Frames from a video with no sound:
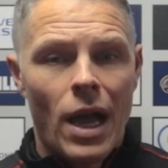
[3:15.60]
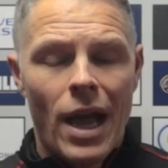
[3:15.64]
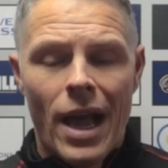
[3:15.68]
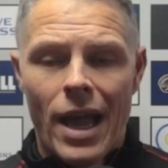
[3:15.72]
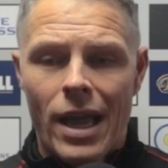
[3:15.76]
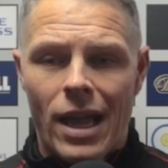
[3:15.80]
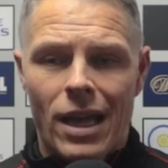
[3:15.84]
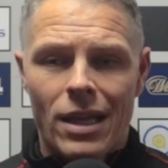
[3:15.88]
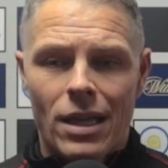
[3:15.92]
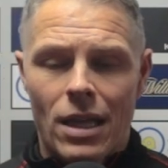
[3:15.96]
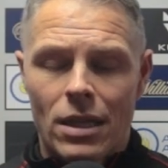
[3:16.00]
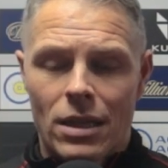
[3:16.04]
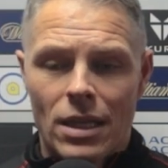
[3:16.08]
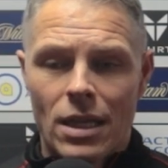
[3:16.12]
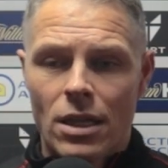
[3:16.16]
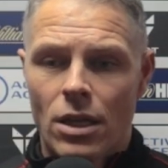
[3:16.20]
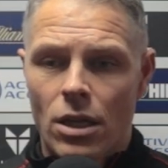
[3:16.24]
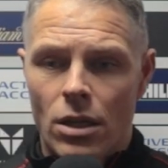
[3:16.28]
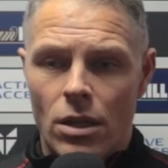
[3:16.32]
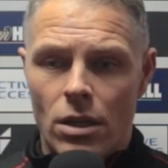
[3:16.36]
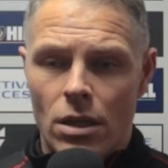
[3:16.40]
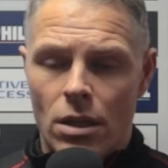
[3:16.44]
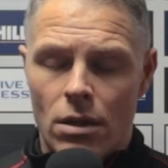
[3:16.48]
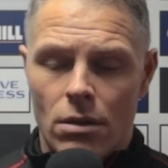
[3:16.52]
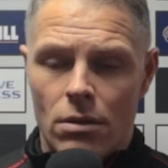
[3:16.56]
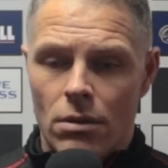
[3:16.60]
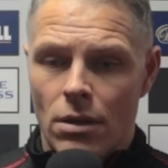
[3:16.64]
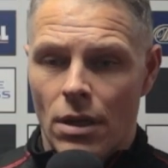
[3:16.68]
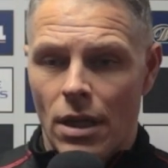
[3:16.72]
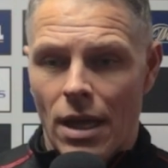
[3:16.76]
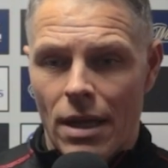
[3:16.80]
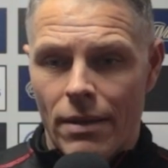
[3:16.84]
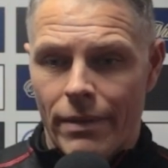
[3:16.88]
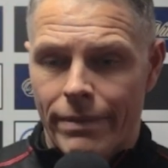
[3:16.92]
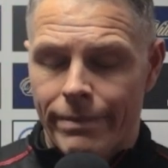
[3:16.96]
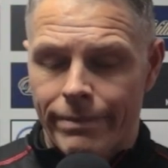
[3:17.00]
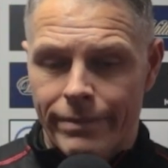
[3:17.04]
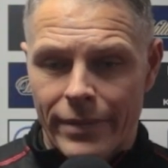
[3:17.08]
I think
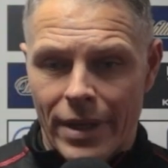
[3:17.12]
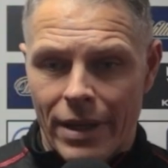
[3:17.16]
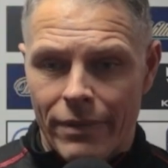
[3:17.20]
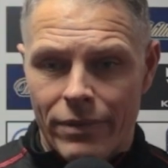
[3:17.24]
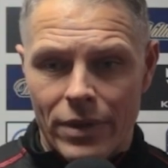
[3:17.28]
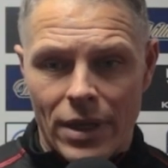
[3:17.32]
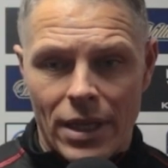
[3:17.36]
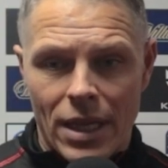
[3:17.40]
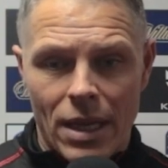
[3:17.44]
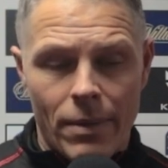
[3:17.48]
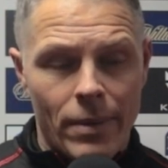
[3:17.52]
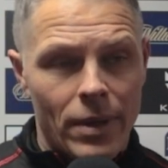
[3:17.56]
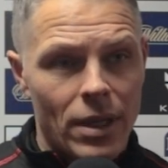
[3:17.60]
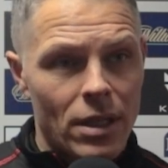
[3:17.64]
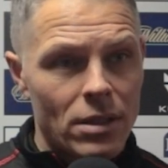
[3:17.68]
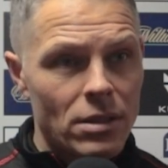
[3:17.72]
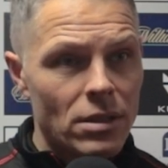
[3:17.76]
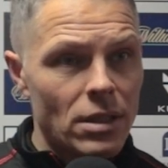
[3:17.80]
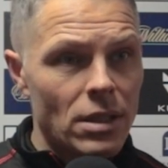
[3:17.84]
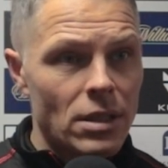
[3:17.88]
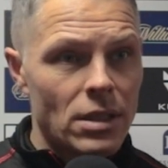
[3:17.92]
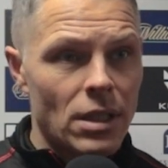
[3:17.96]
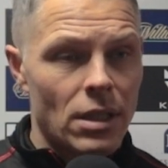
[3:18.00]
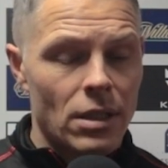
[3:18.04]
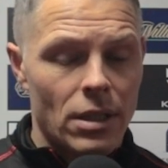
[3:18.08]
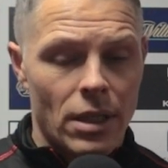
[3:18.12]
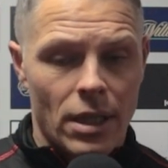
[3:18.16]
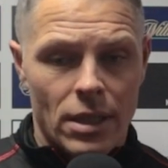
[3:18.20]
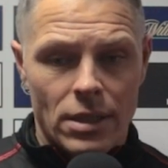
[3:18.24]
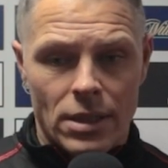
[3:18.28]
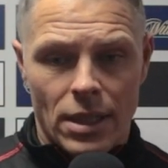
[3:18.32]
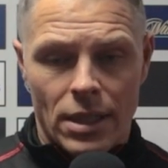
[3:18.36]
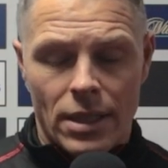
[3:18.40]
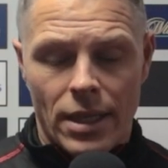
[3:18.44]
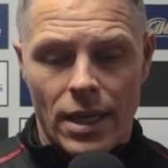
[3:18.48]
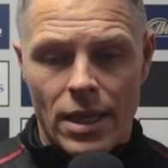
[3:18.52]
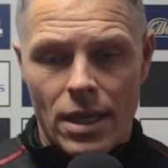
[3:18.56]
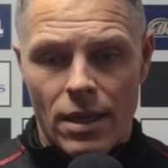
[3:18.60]
every game in this league
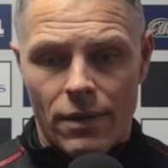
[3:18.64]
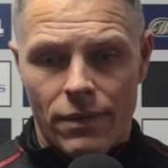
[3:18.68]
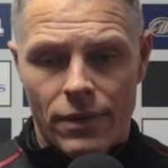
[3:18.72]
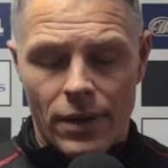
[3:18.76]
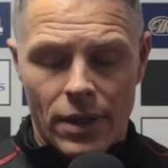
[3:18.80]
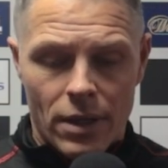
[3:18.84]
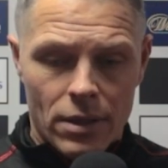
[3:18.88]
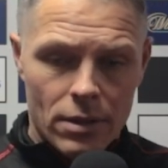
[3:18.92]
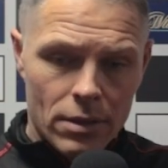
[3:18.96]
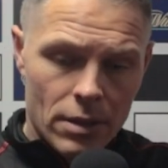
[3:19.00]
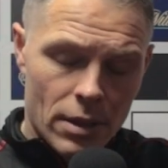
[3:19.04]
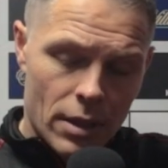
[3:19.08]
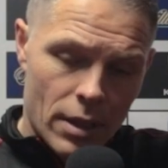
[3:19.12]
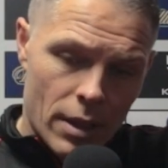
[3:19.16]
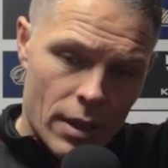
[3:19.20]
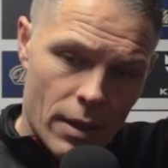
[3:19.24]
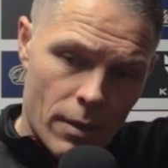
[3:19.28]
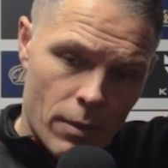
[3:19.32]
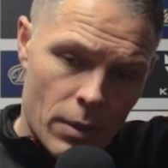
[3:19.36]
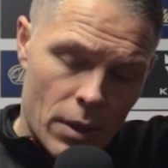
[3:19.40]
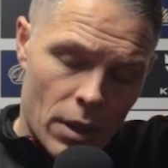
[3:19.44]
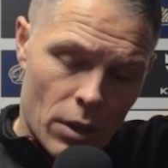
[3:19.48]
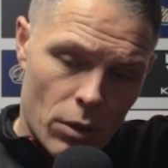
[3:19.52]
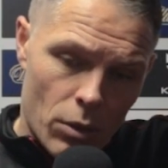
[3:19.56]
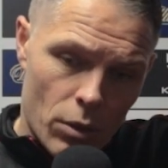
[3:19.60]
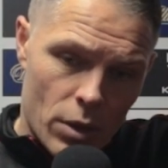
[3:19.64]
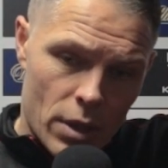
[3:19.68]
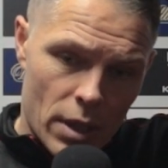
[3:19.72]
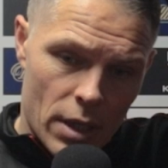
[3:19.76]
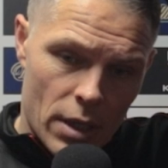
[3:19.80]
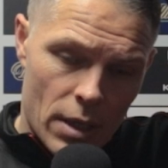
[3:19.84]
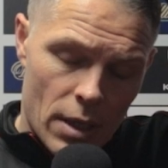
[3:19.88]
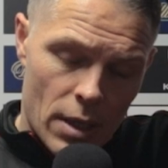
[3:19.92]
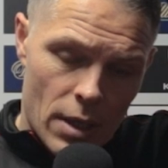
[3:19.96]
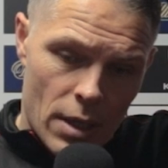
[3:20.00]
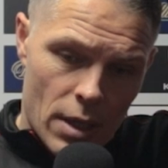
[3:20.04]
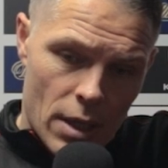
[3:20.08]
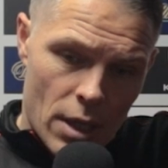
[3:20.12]
is a tight affair. When I look
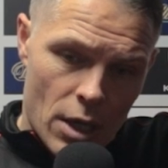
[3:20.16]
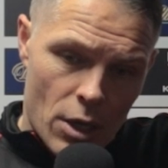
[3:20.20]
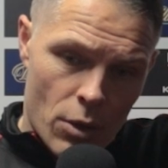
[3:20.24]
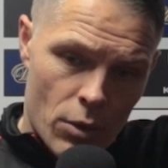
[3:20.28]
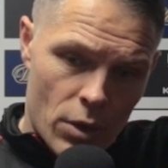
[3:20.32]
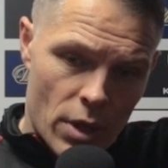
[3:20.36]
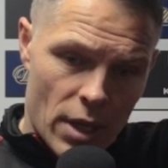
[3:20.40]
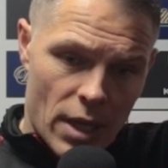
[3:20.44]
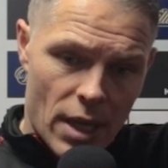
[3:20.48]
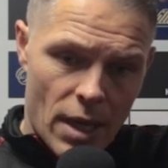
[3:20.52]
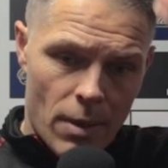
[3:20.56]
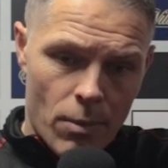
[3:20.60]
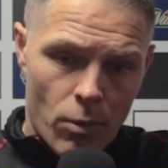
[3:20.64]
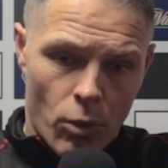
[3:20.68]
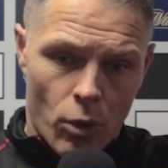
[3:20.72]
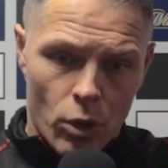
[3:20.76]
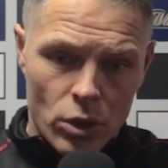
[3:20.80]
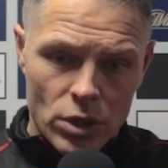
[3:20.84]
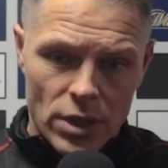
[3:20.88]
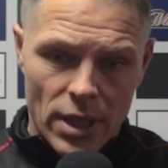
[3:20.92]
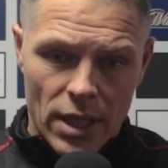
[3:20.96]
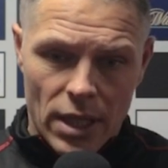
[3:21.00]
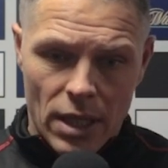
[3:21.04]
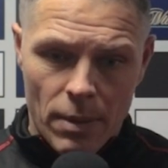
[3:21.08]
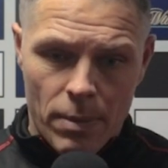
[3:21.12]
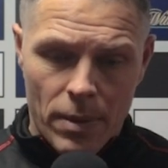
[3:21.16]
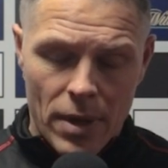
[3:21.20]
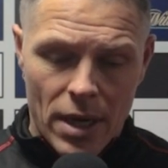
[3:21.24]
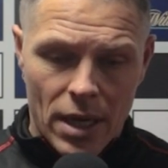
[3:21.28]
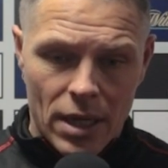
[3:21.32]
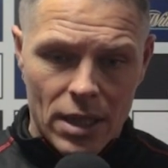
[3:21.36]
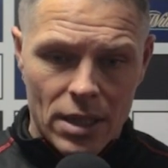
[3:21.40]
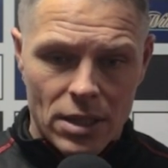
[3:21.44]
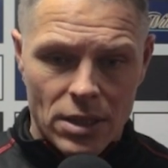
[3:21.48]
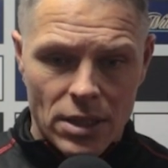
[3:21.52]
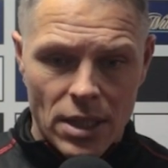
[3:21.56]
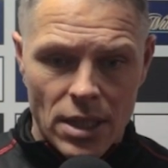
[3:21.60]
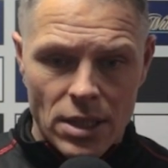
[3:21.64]
at how the game was the early
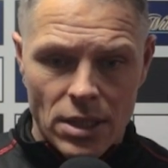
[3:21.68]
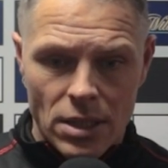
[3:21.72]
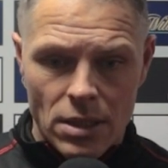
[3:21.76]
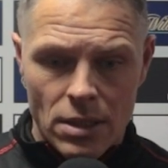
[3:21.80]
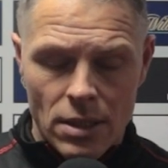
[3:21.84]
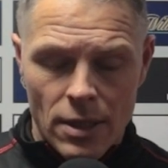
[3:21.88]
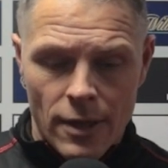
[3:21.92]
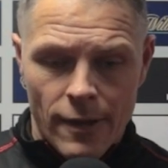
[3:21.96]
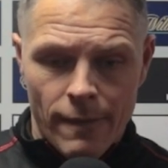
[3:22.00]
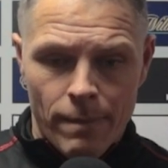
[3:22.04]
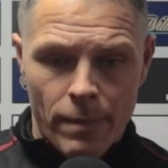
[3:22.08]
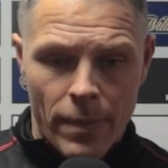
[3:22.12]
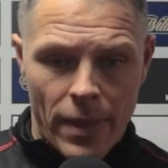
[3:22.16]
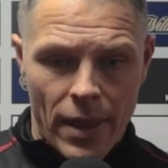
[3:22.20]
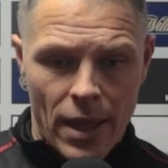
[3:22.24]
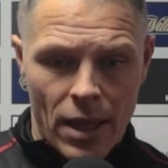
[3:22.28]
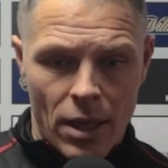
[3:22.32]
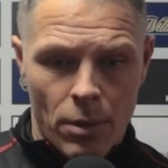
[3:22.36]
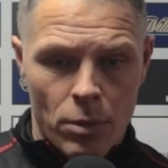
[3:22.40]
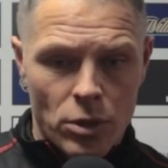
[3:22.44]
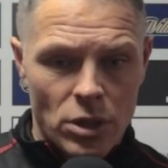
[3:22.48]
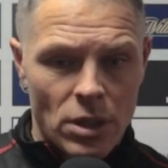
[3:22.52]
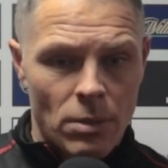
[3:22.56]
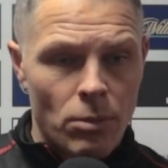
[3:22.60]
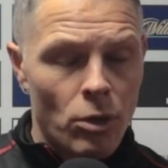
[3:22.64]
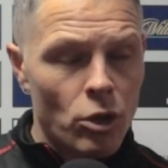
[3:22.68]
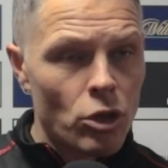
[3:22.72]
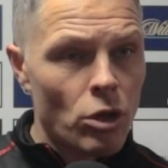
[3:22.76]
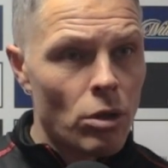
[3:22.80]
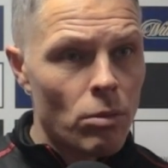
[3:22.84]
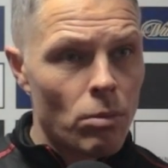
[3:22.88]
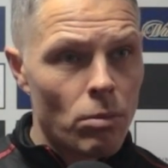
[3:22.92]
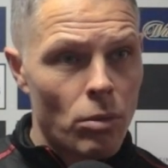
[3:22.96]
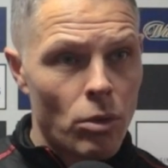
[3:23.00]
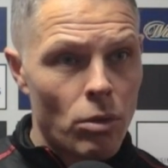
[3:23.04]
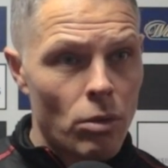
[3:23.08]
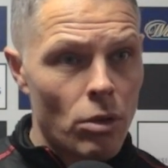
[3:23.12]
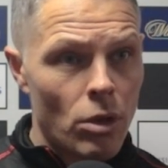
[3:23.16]
part of the season, there wasn't
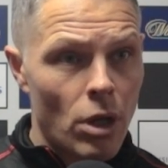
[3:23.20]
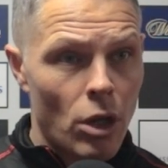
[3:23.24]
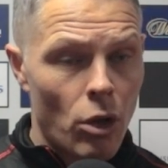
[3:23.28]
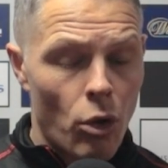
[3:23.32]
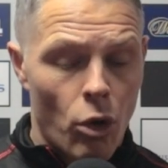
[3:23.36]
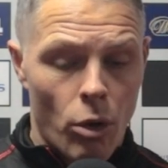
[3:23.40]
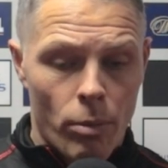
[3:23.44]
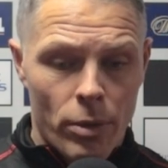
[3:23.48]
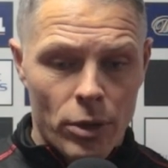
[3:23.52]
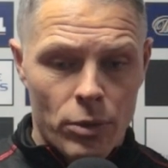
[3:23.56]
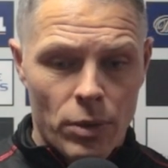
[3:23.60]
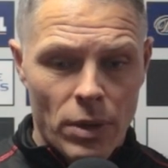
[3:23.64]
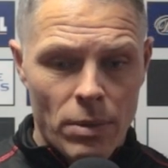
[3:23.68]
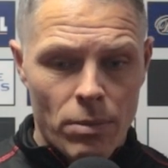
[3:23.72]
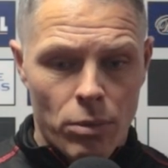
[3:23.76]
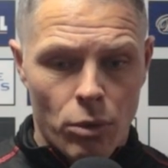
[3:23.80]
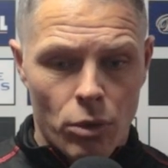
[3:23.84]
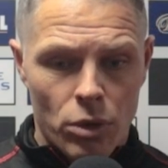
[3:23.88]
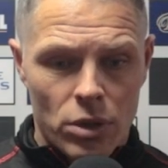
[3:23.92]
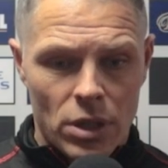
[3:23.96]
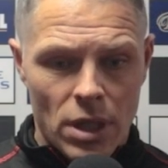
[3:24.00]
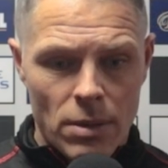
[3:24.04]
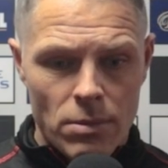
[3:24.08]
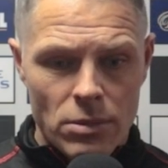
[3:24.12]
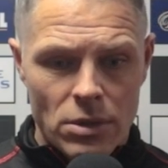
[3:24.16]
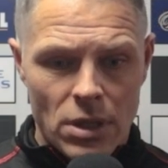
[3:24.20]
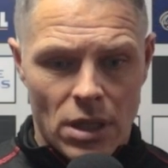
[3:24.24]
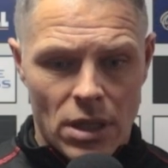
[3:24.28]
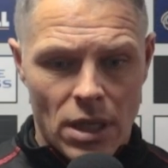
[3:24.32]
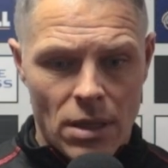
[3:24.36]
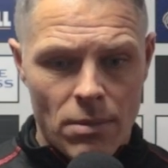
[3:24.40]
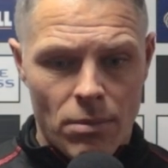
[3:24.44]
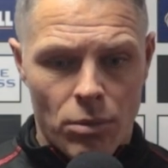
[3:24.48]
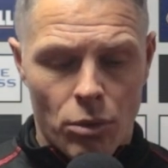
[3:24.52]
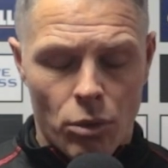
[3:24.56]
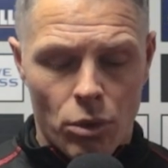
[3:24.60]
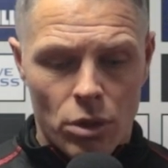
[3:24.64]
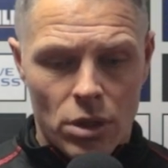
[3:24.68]
a lot between both teams. I
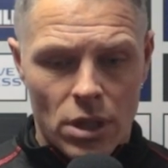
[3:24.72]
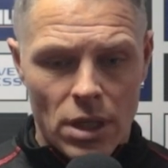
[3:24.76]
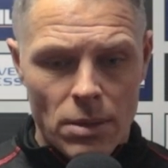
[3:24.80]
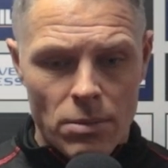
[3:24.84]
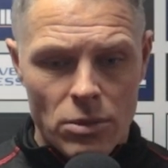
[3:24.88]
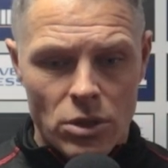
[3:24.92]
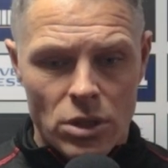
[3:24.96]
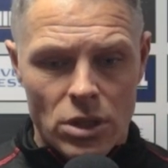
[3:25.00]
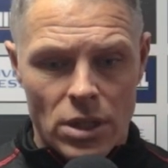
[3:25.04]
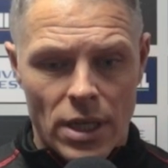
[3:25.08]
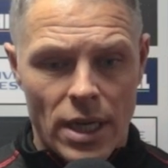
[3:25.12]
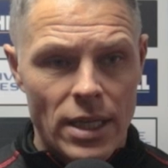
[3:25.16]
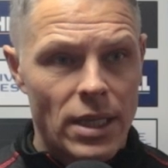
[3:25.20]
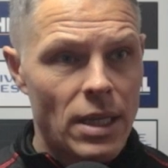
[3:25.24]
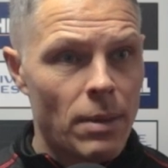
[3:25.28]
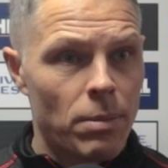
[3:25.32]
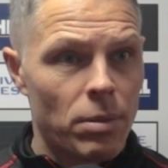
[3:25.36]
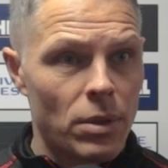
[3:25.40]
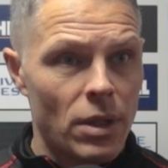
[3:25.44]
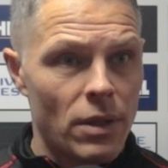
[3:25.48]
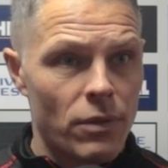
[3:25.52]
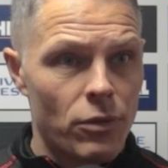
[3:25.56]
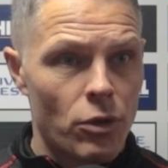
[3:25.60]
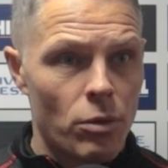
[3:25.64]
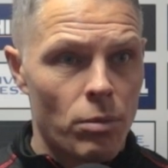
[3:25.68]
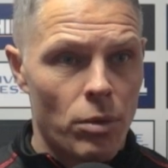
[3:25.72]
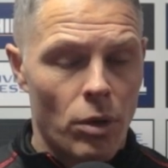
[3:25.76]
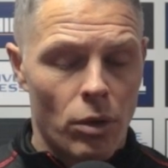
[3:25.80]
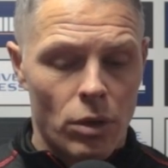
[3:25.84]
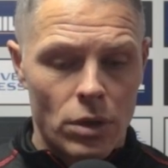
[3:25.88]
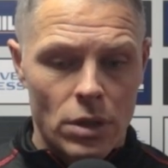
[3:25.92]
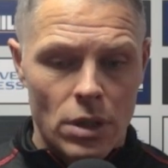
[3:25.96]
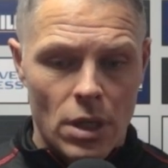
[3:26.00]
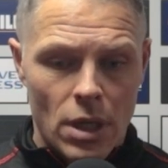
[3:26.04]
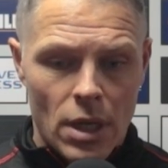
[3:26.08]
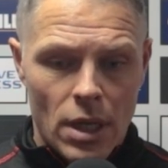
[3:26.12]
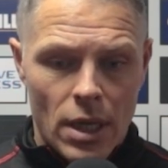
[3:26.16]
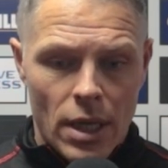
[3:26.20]
think both teams tried to play
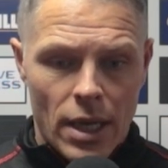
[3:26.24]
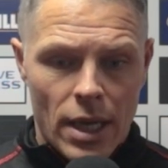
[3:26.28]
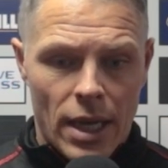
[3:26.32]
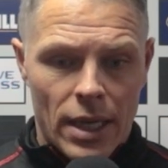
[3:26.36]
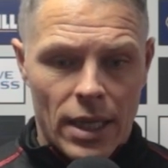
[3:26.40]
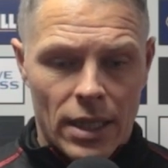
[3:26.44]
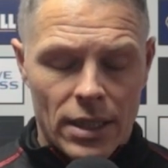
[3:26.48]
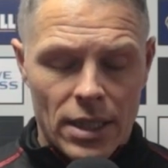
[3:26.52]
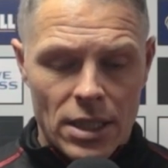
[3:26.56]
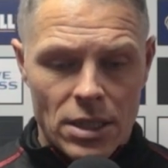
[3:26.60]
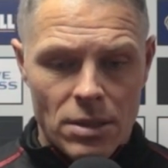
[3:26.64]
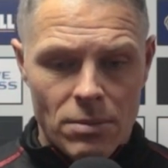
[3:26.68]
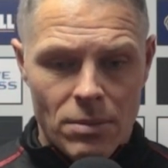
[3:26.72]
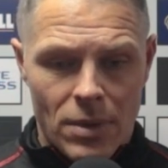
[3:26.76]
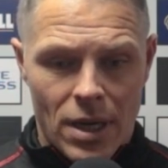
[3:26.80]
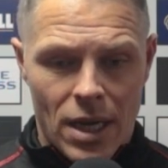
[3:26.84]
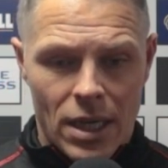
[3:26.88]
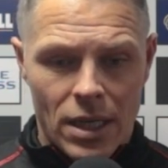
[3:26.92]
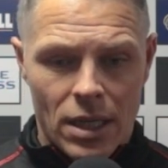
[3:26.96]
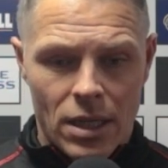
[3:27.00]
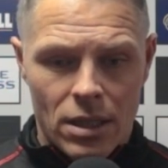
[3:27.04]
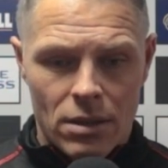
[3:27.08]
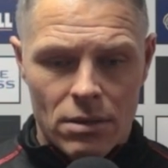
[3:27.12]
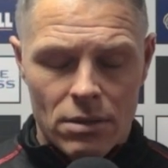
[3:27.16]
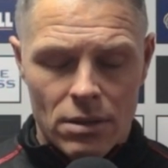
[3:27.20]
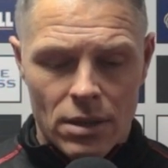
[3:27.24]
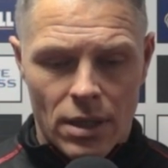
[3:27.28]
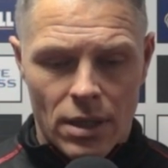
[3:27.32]
football in a decent manner.